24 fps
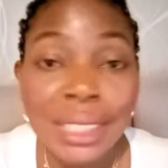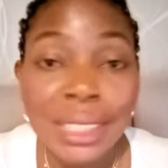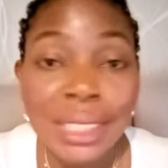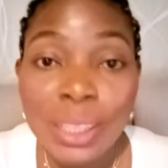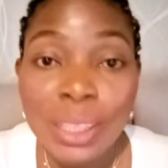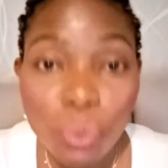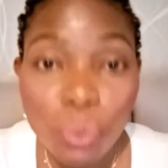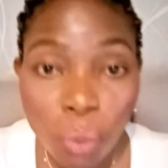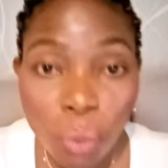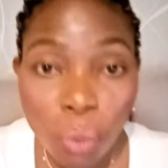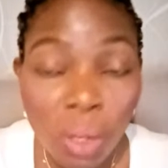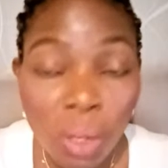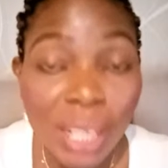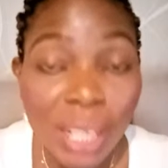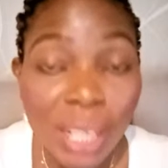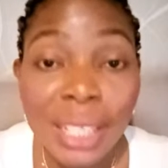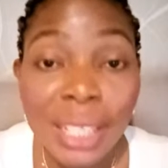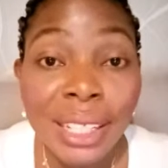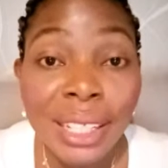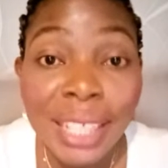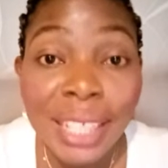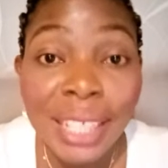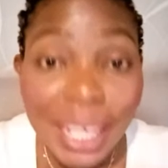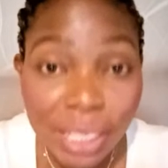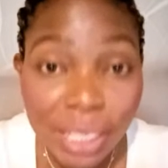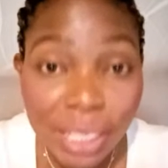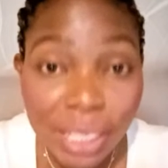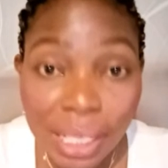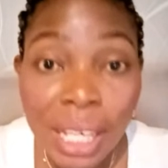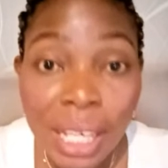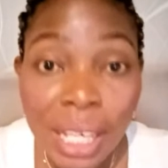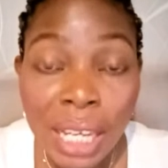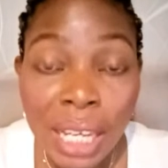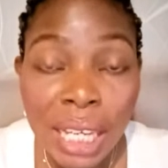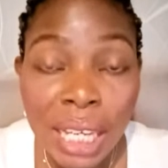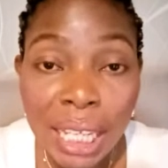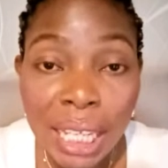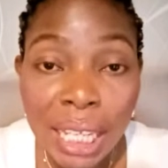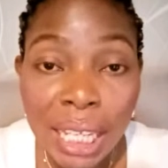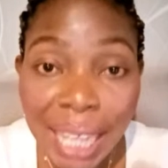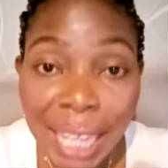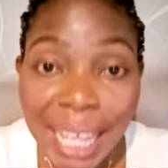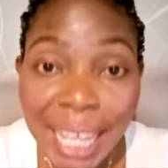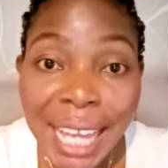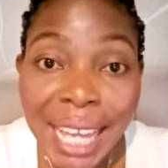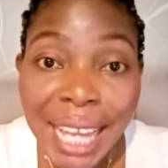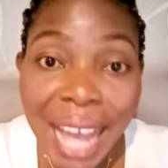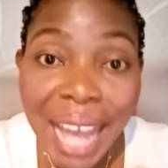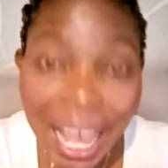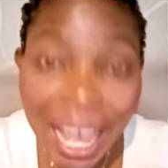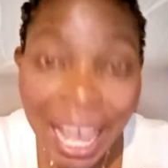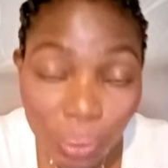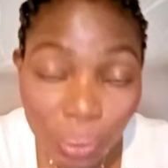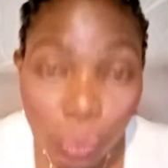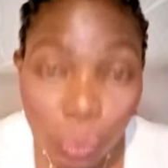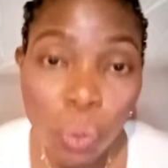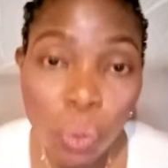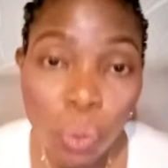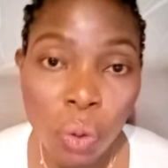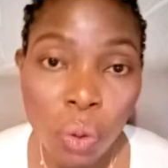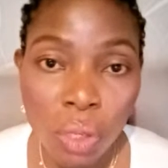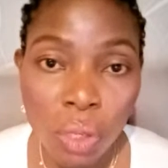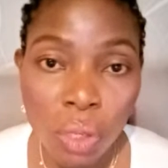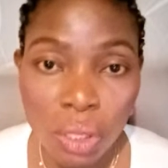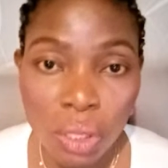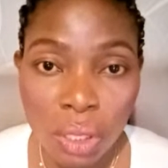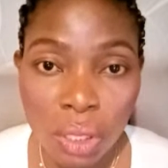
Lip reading: they work, it get now in handwork.